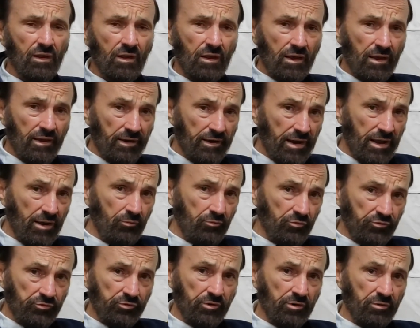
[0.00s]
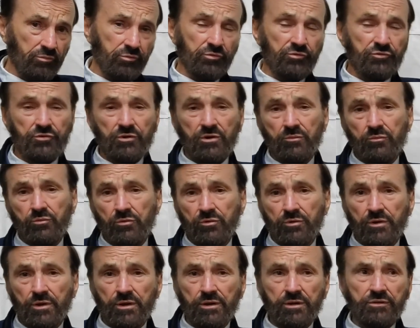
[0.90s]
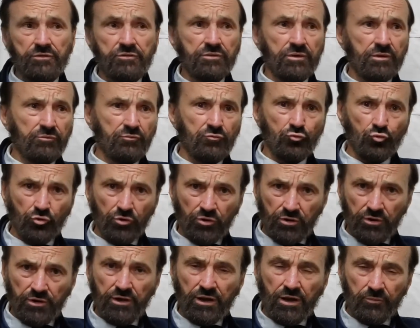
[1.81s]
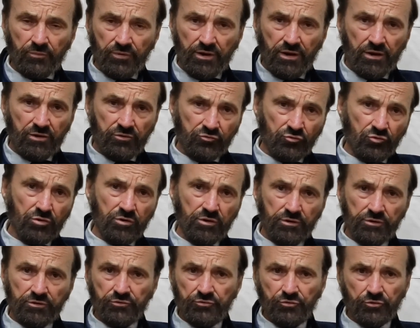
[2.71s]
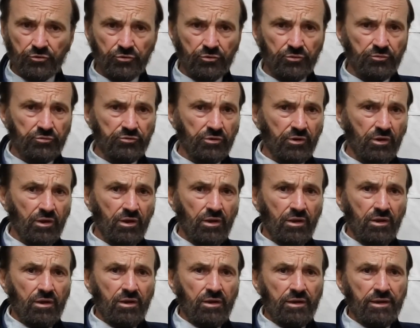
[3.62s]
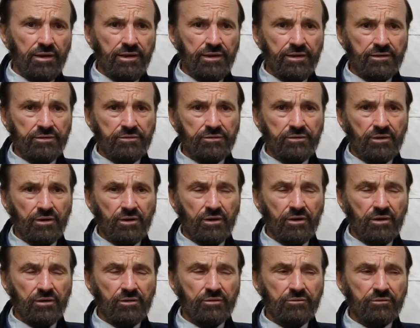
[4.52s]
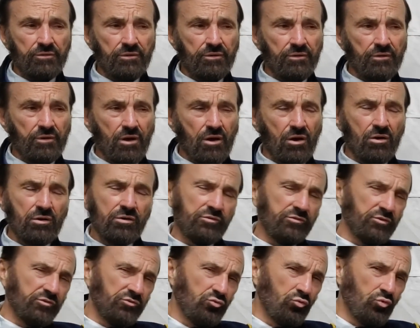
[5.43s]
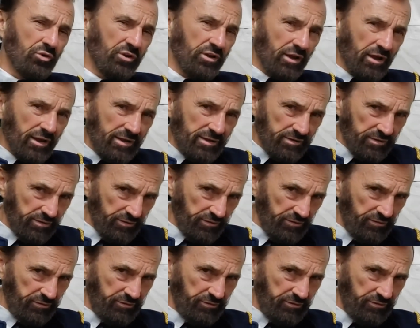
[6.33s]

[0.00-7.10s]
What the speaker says: And I was there for several days. And I began drilling the troops. And on August the 28th,